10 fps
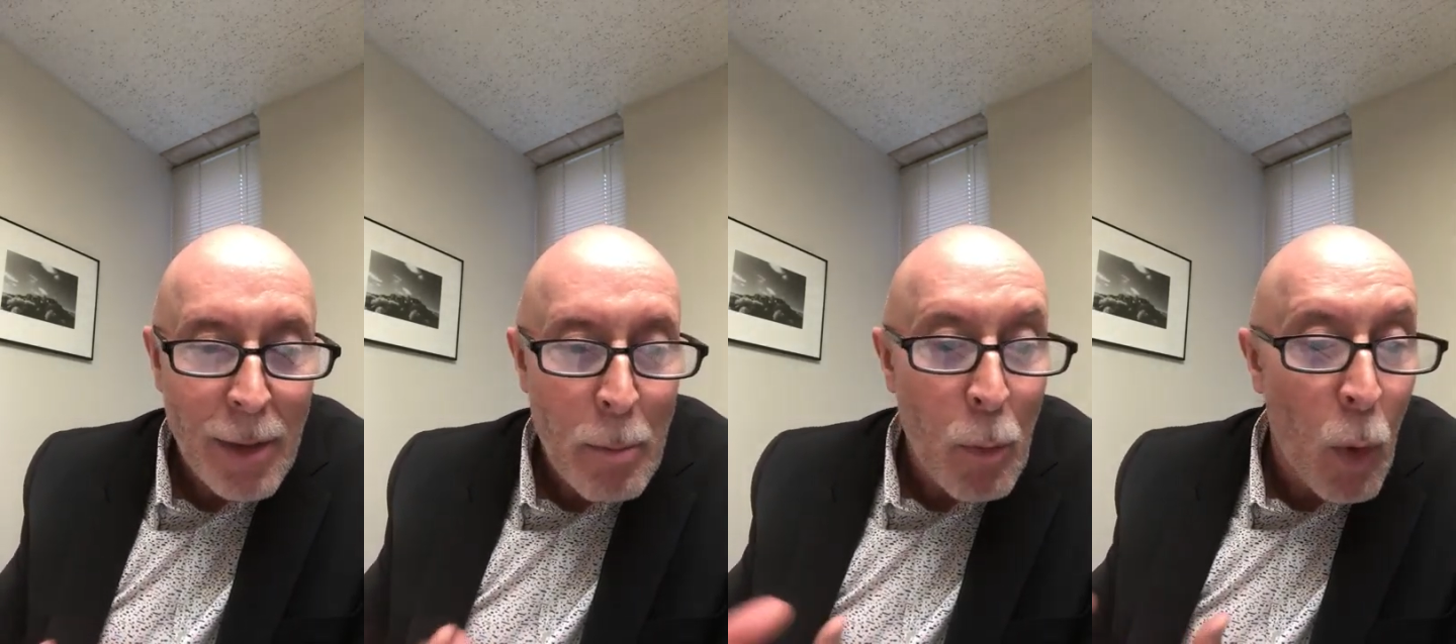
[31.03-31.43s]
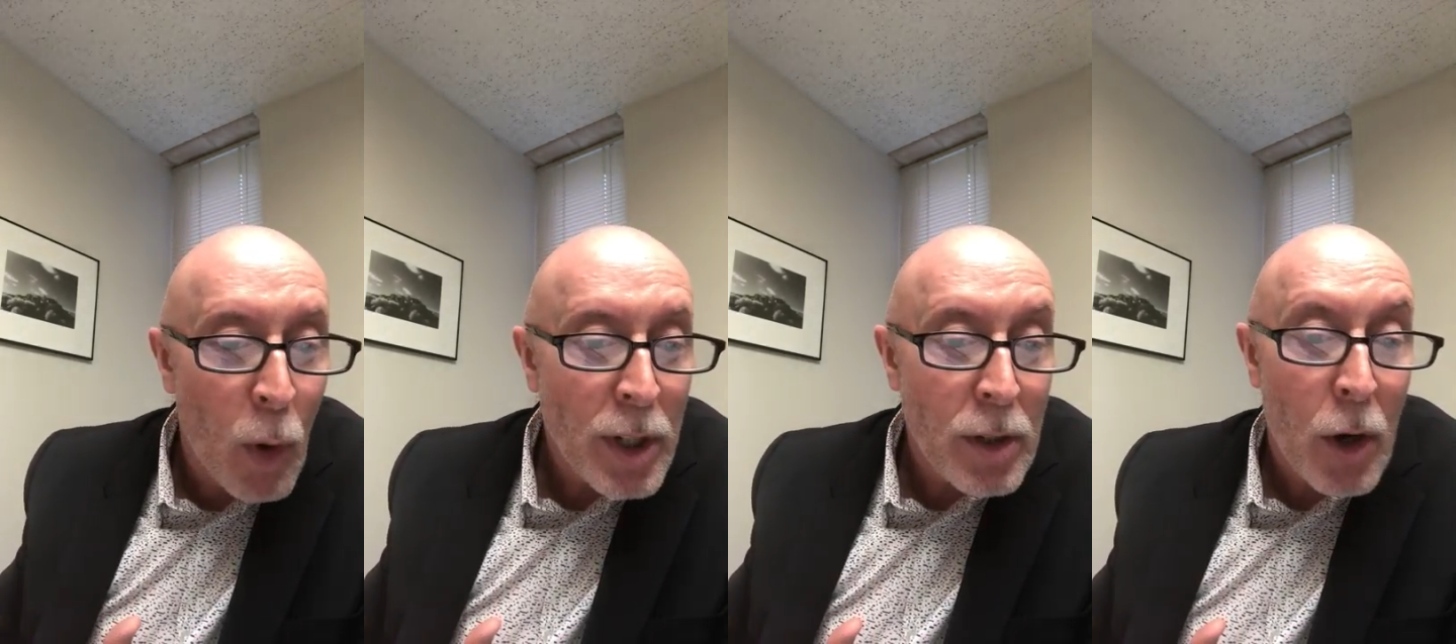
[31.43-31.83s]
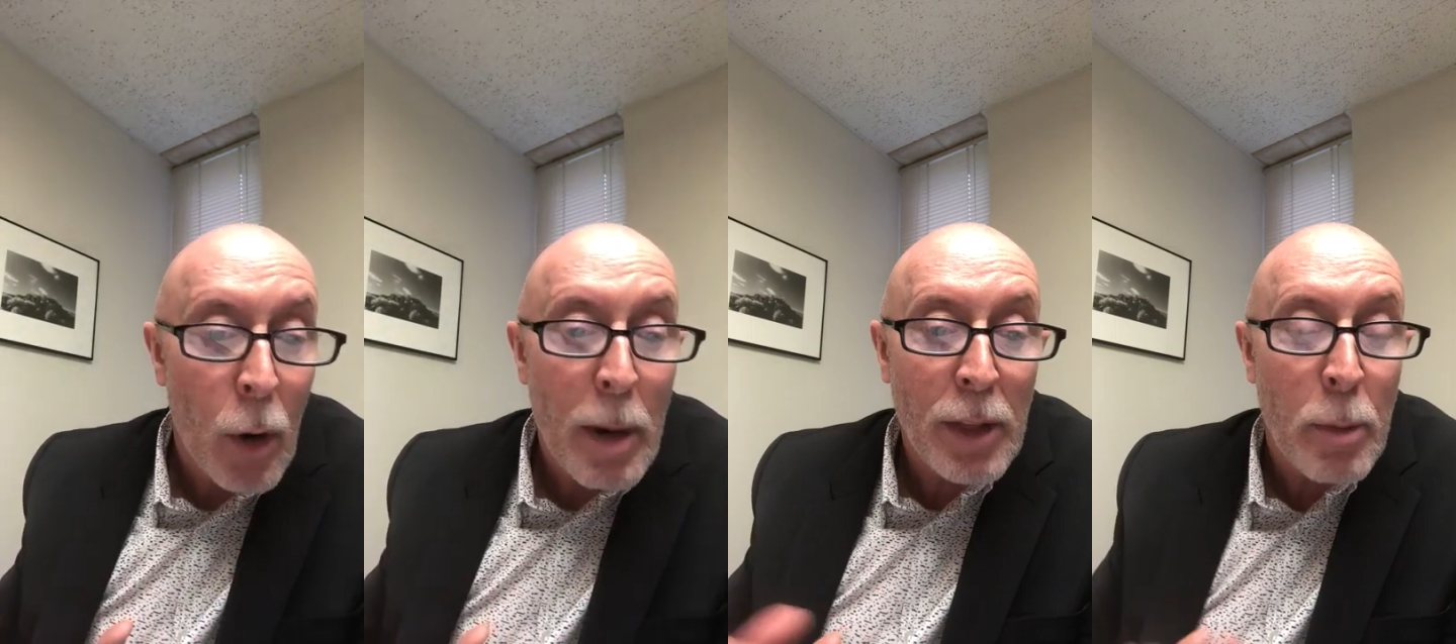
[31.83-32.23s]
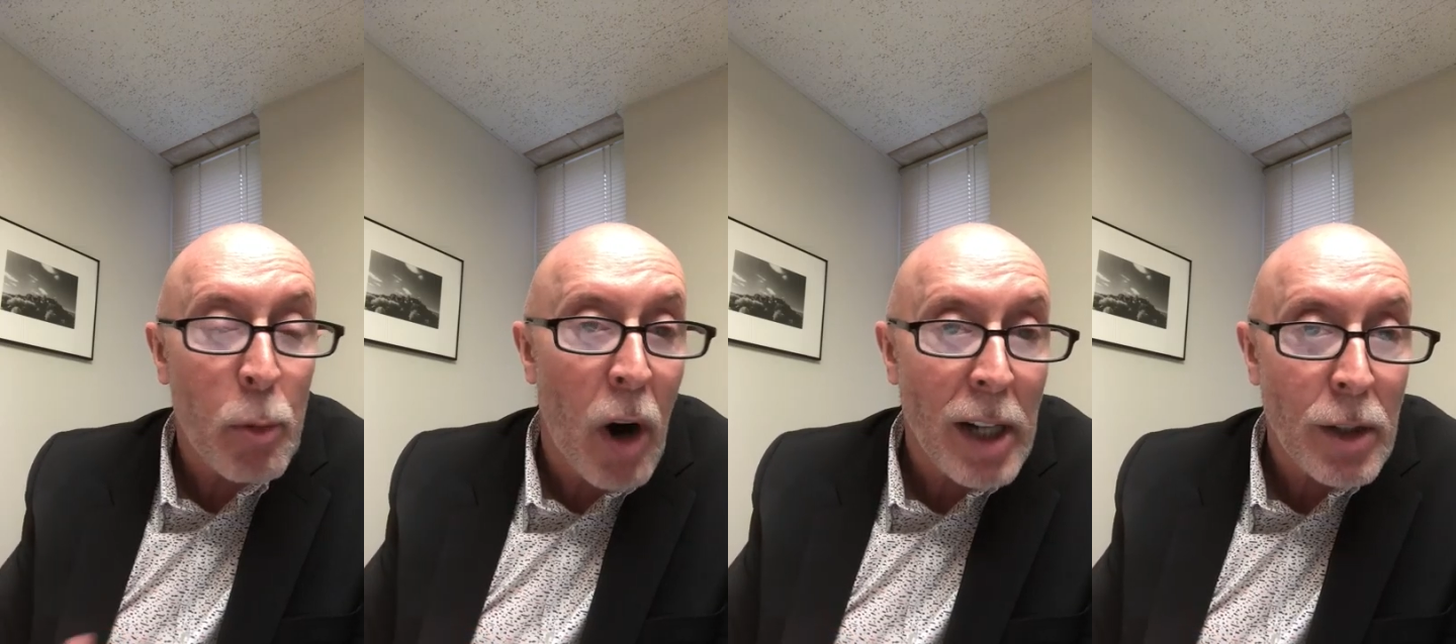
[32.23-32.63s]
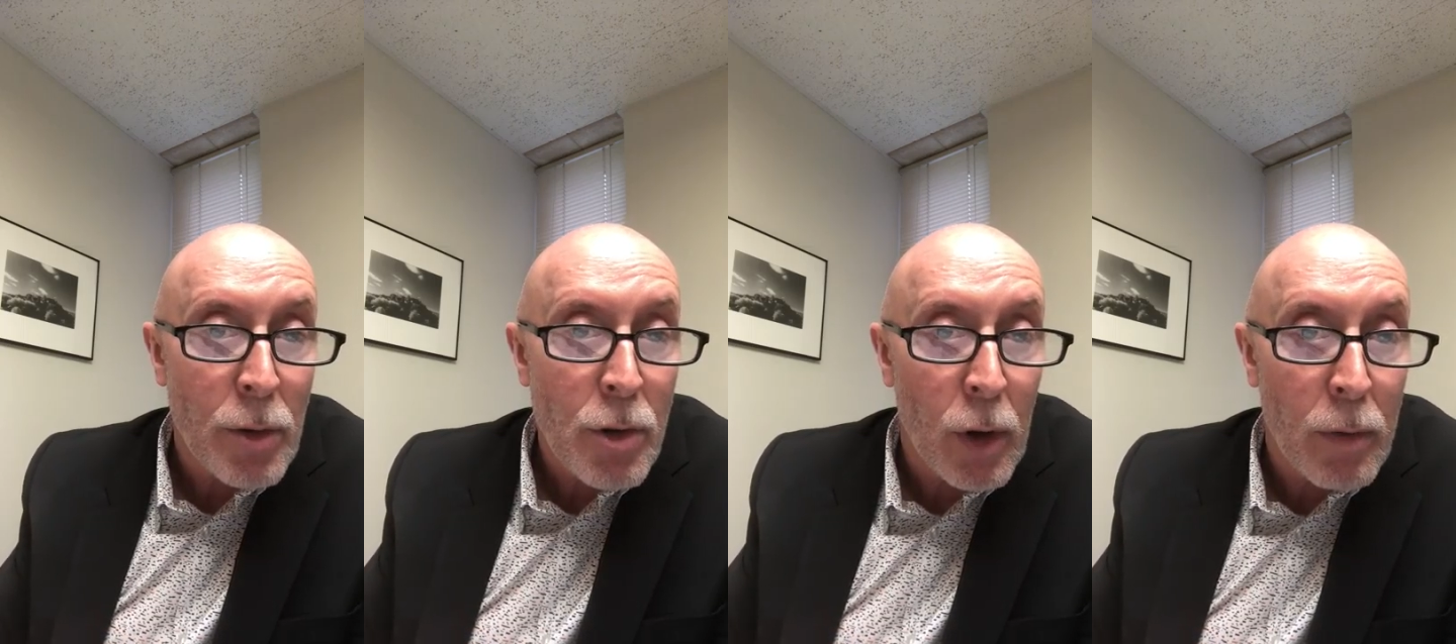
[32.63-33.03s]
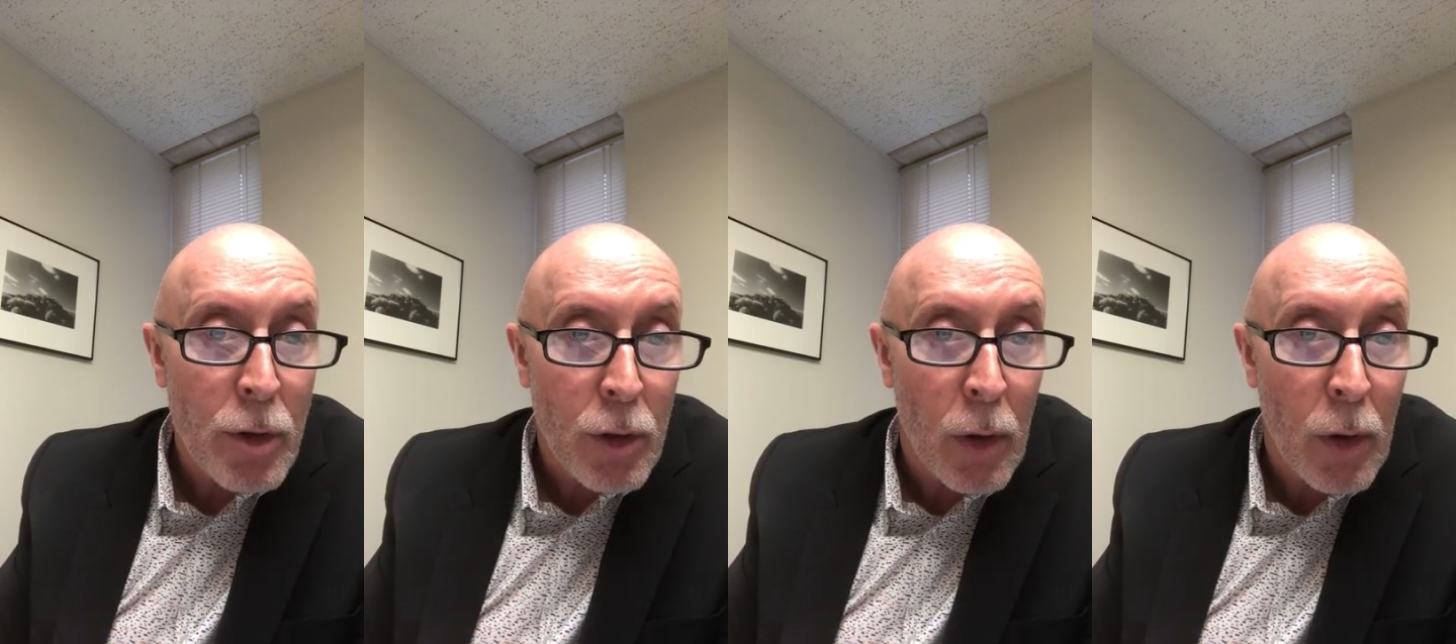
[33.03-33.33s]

The more you know about the product or service